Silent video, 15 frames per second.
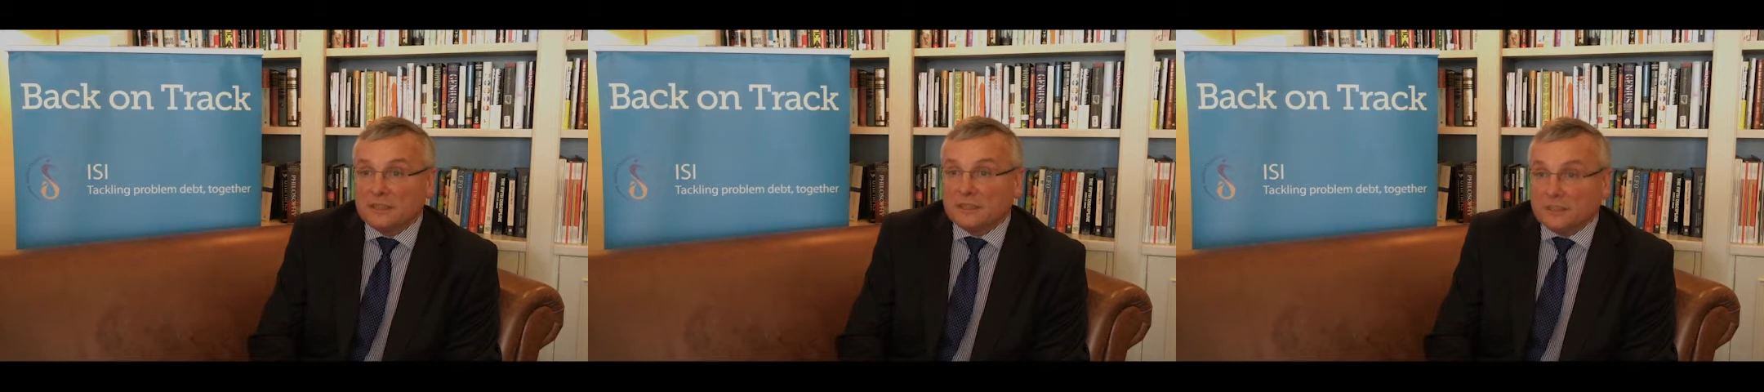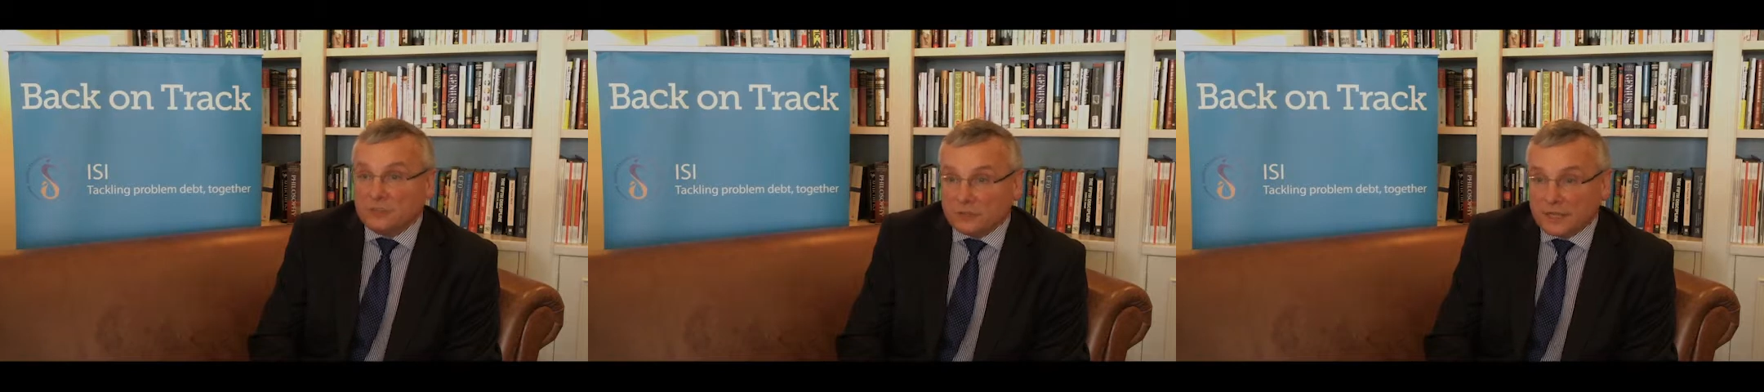
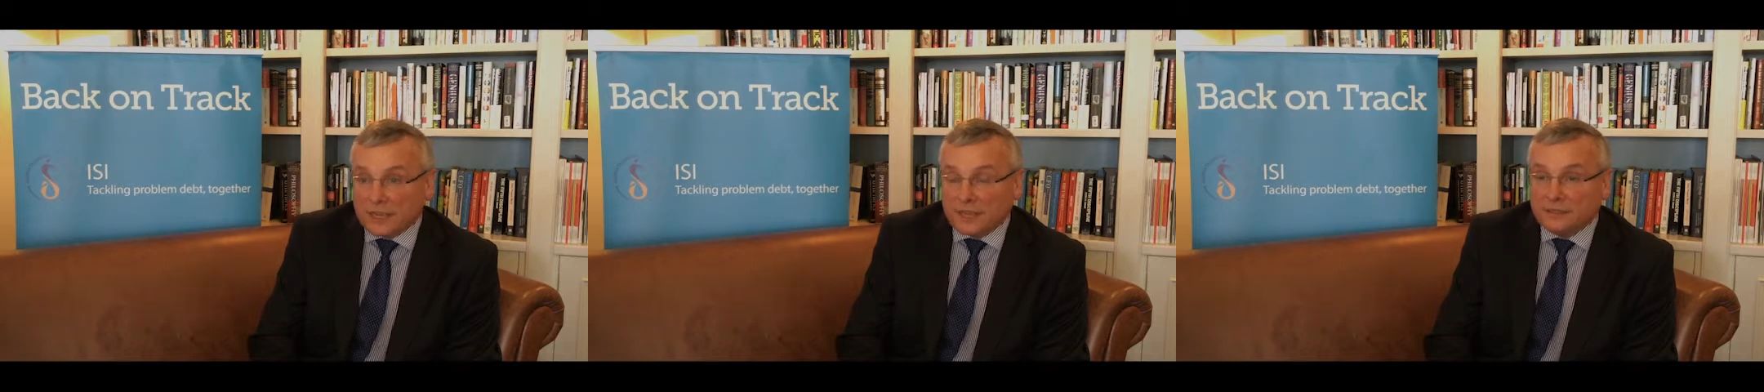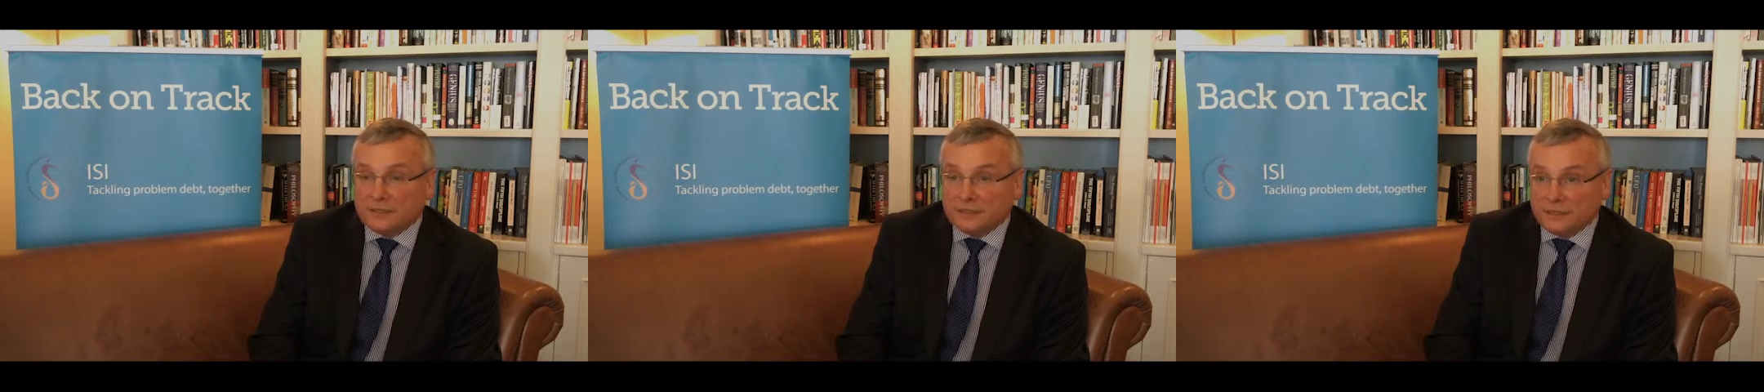you
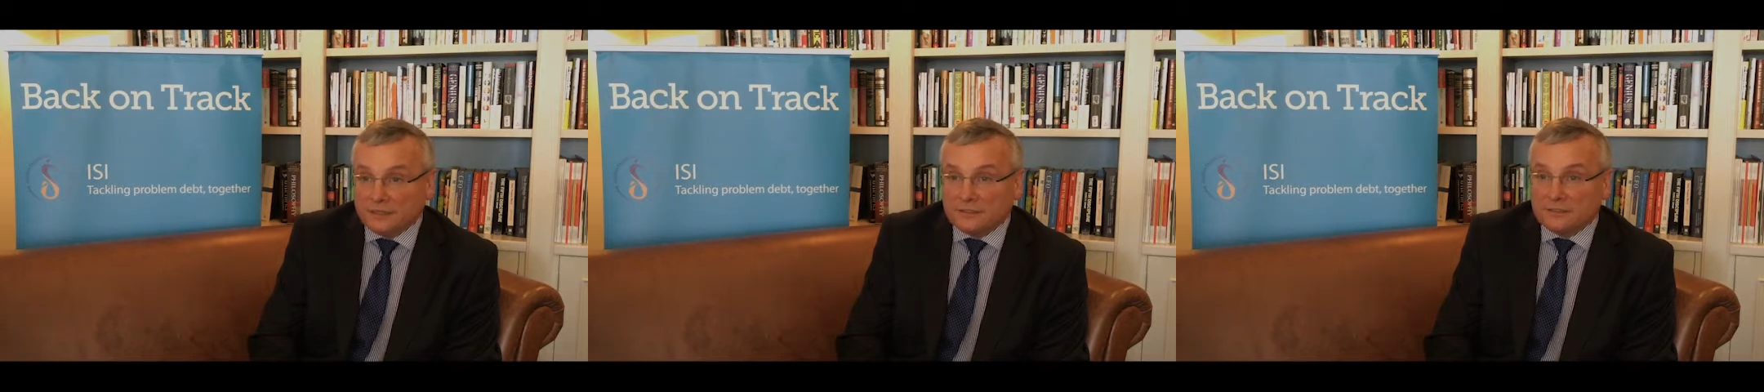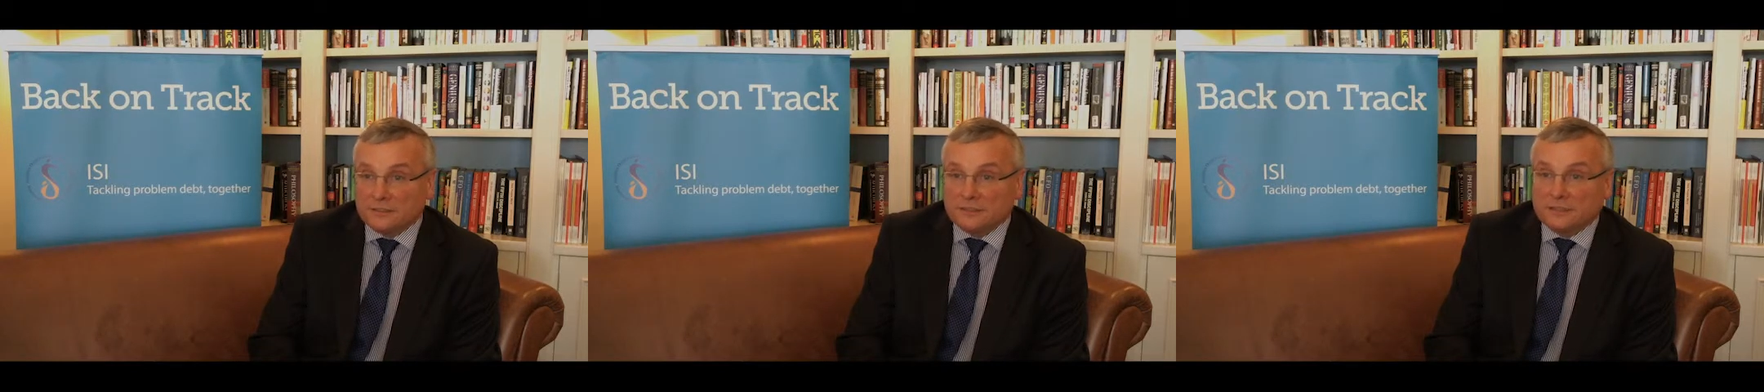can declare
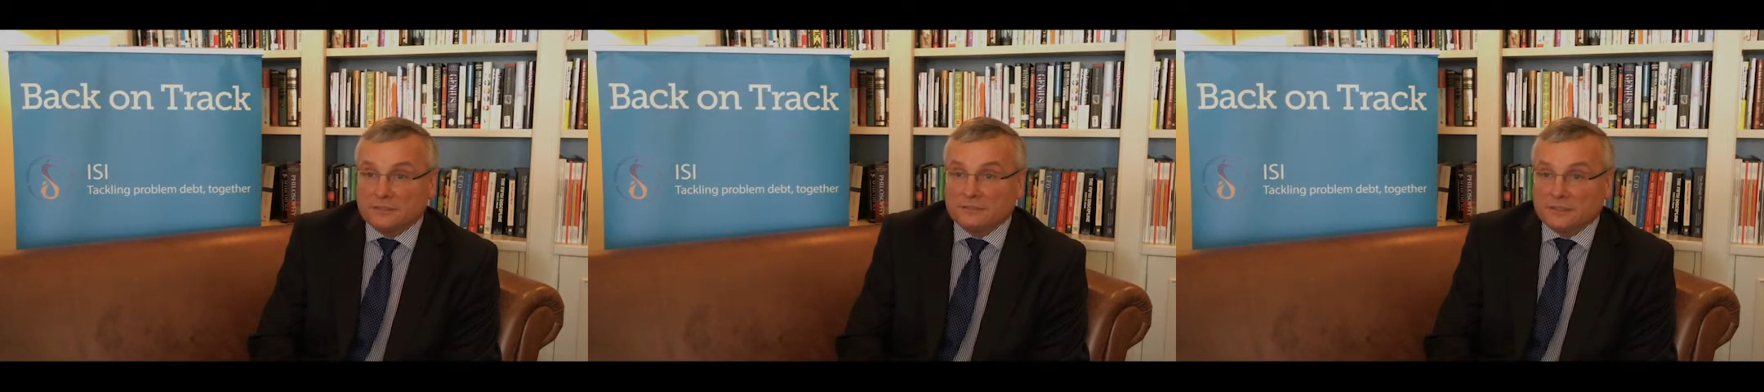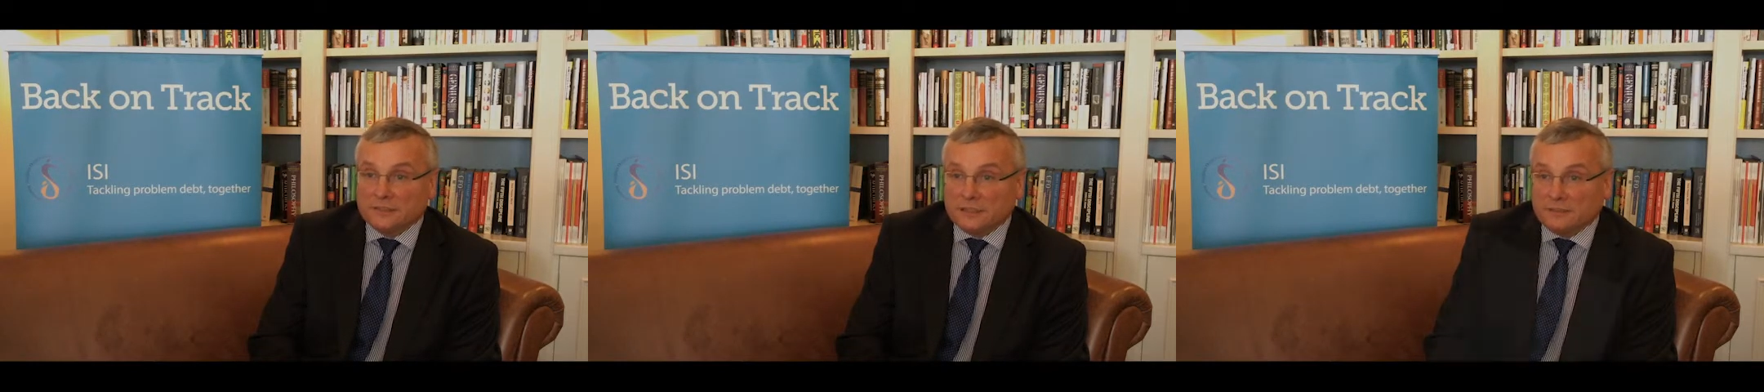yourself
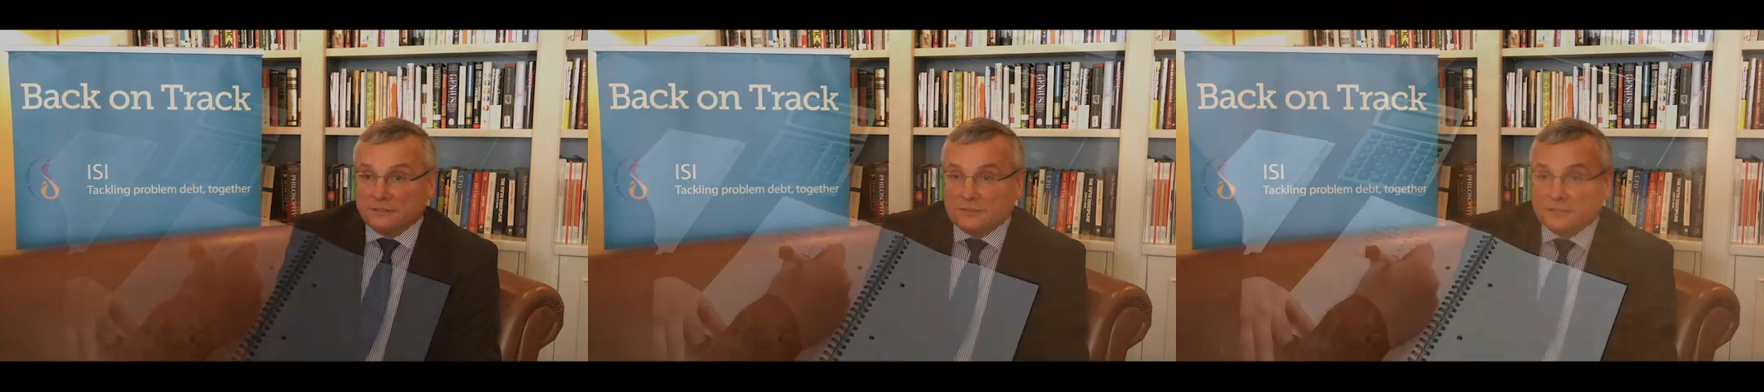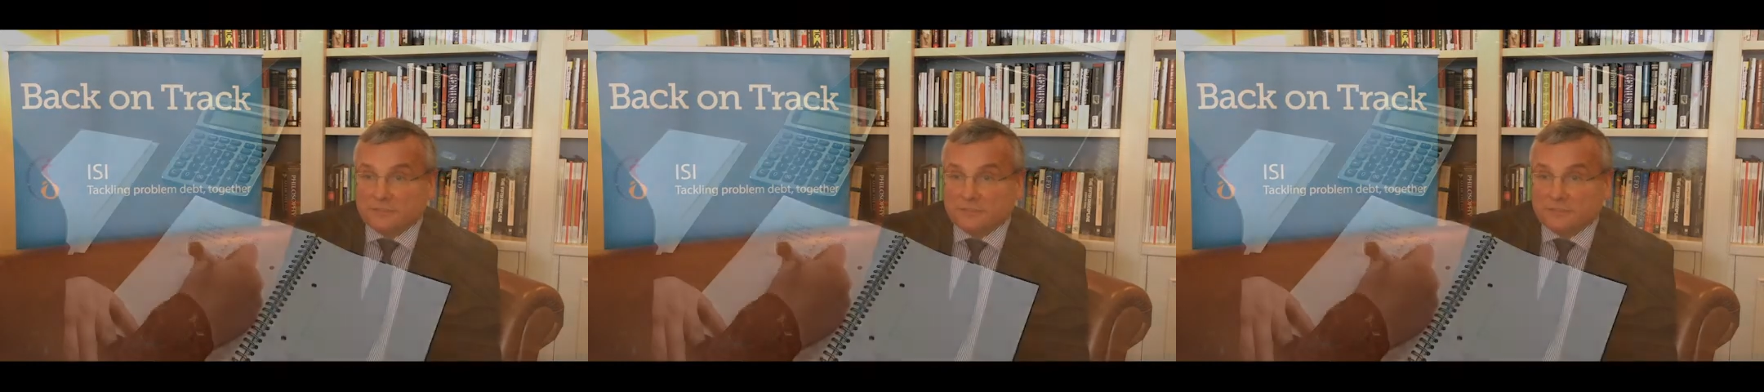insolvent.